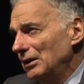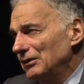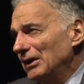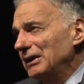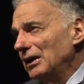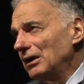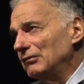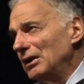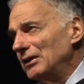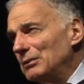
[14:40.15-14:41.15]
Think
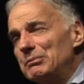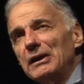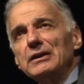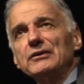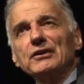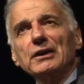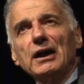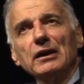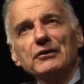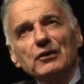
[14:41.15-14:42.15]
of the billions of
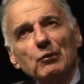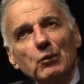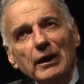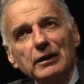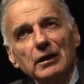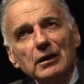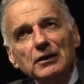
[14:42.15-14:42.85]
dollars that went